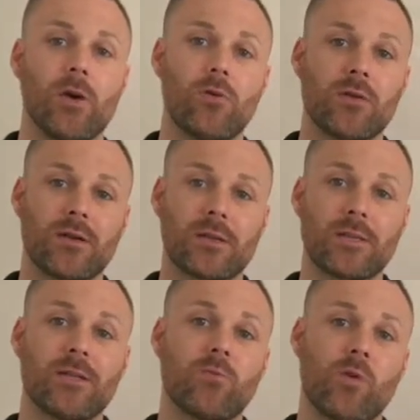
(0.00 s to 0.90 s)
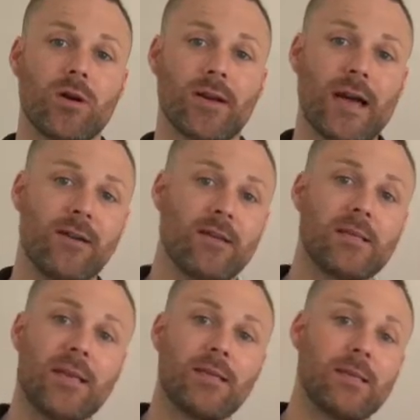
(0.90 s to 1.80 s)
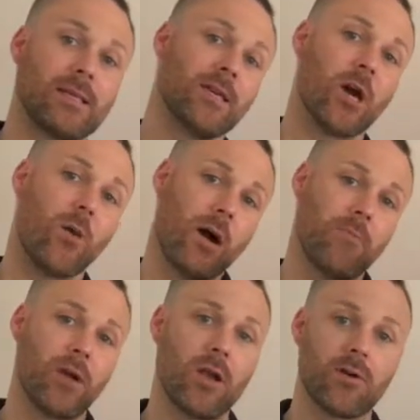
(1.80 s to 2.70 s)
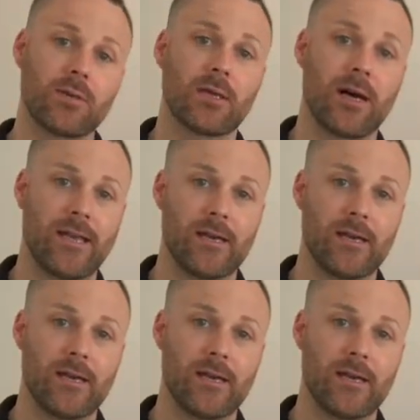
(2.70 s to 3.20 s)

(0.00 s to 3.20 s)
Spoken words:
you're going to see the workout intensity go up alongside